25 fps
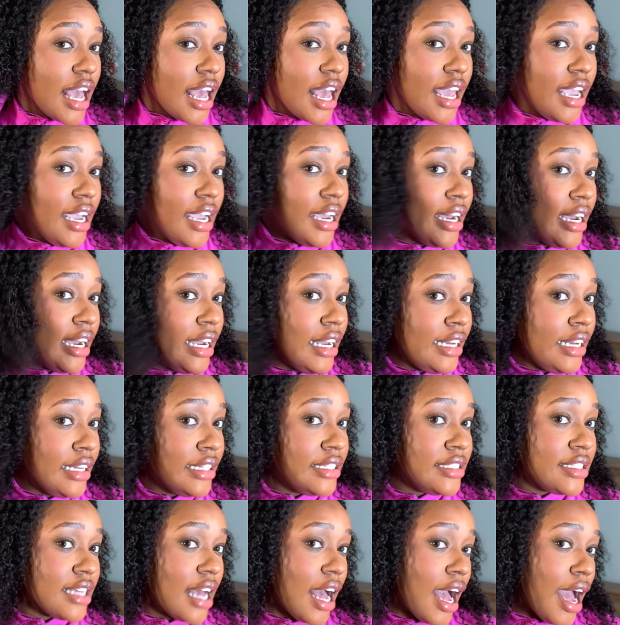
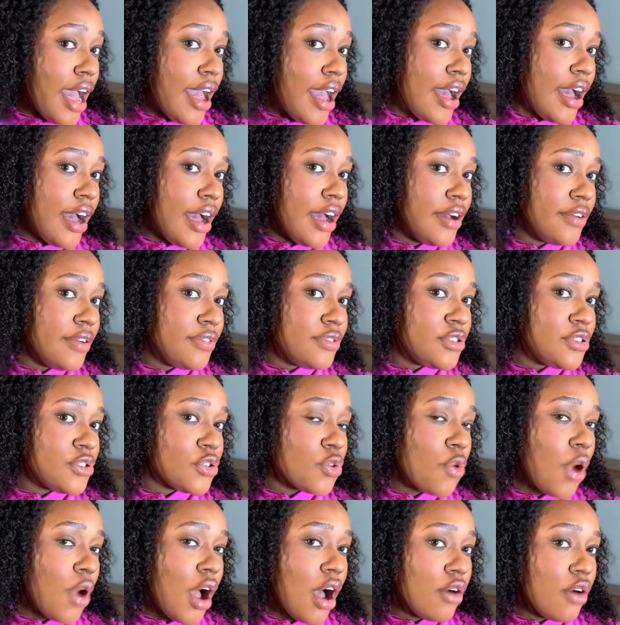And I have
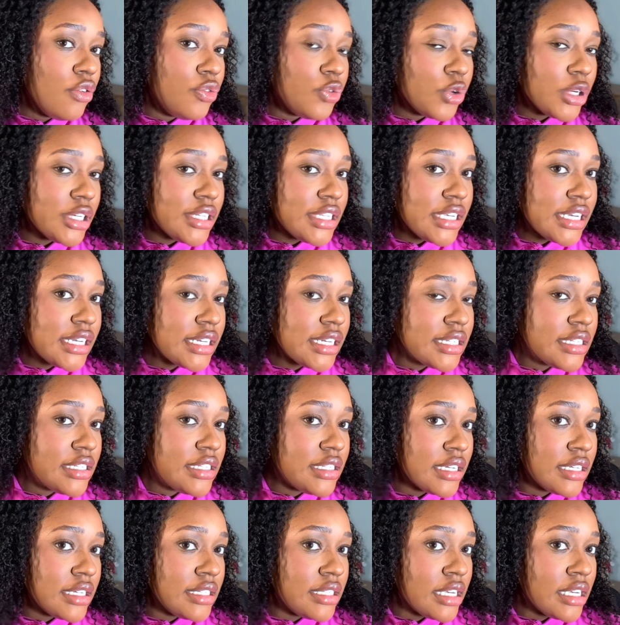12, 14, and
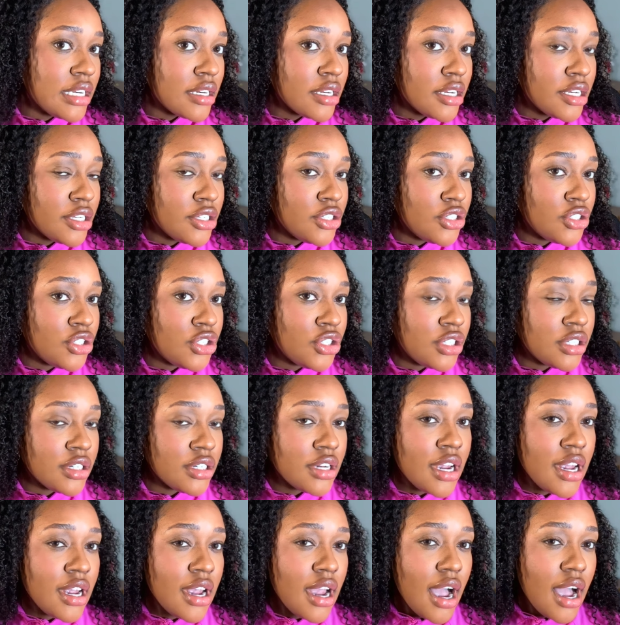16 inch
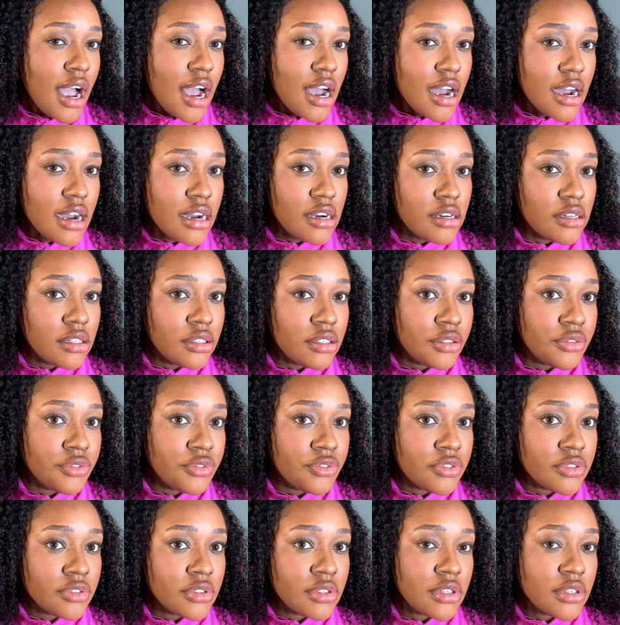of
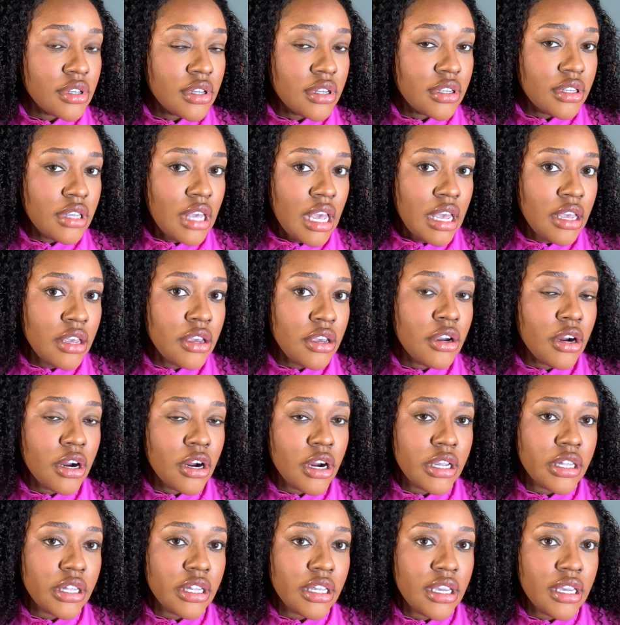kinky
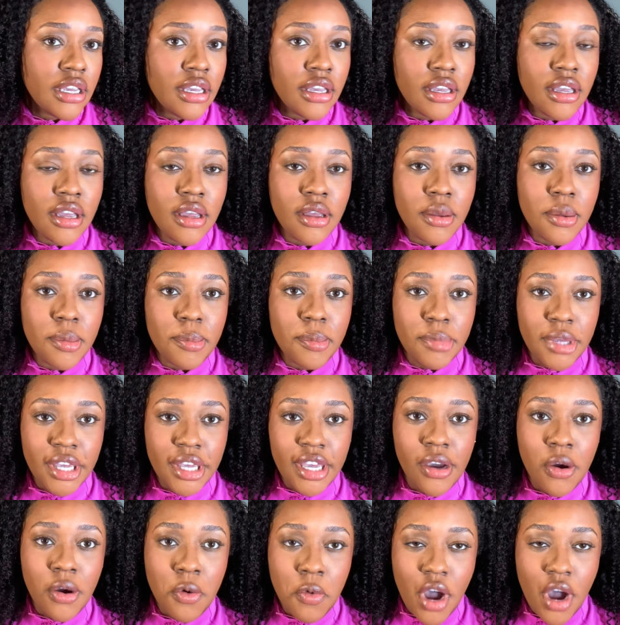curly
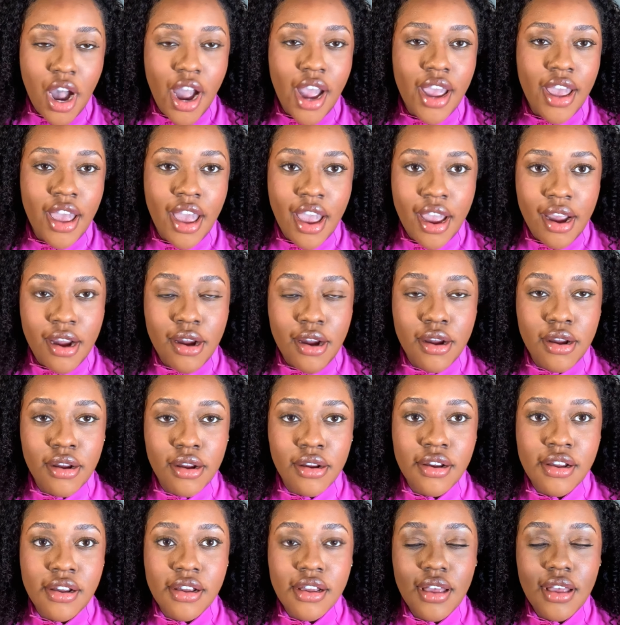BLY hair
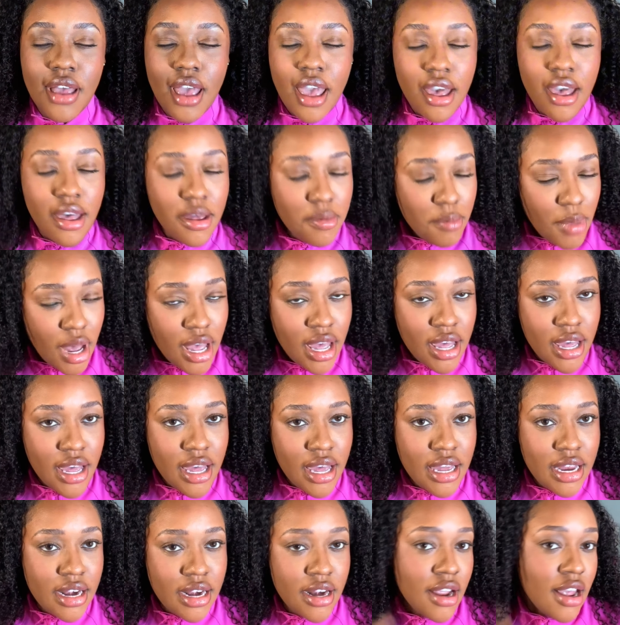in my
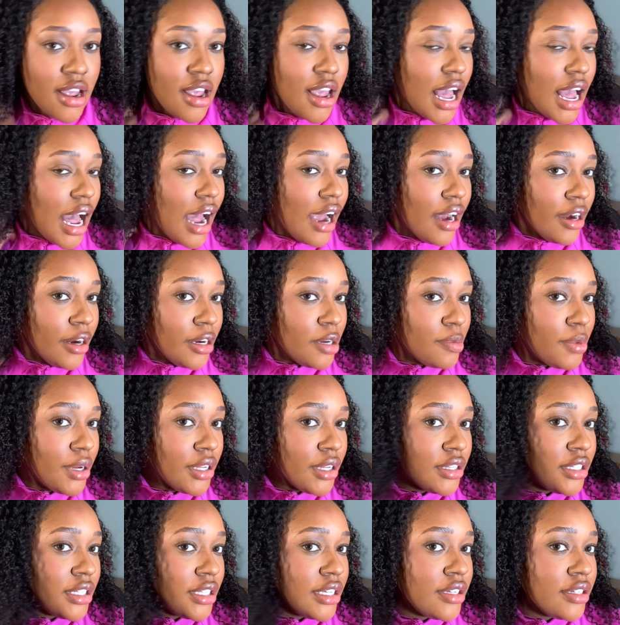head. I heard
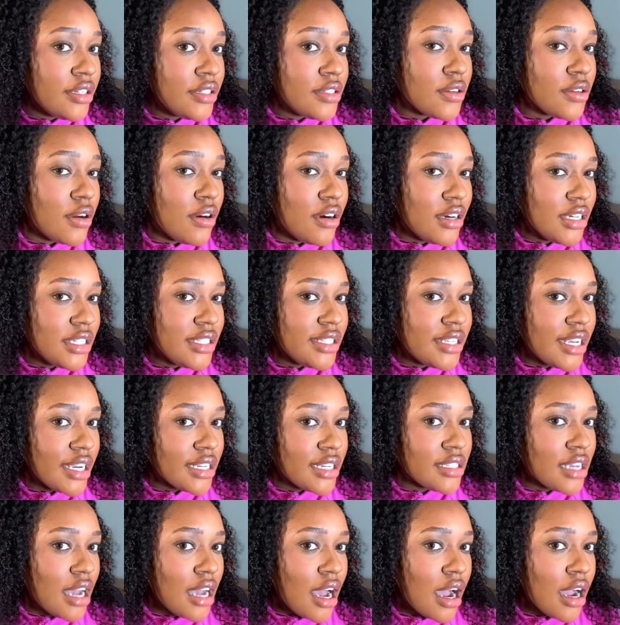about this on
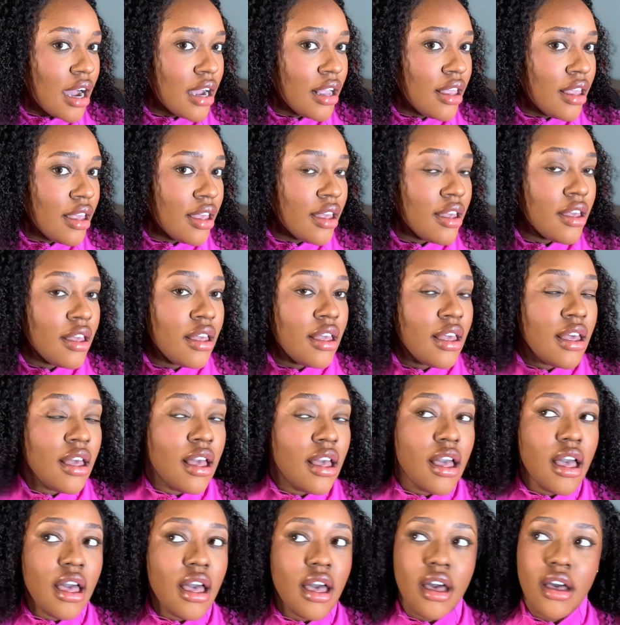TikTok.
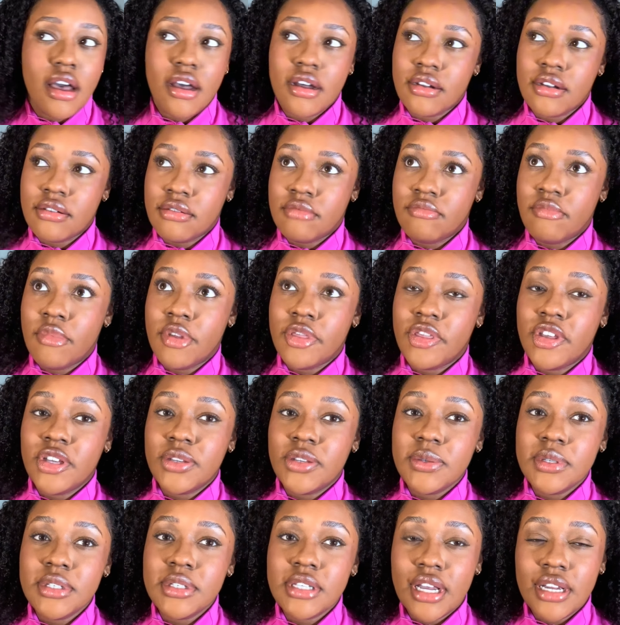I
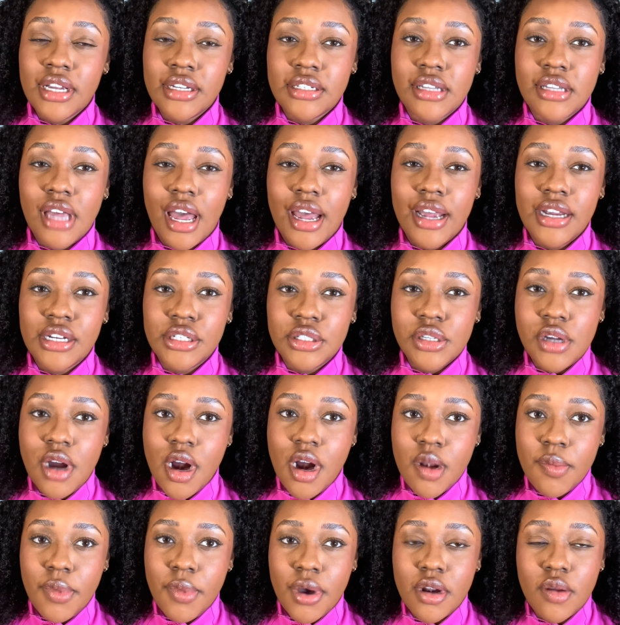actually
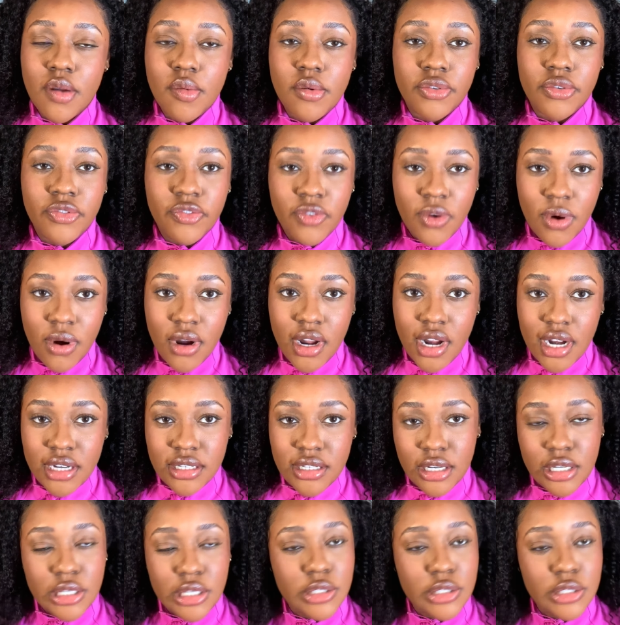heard about it before I started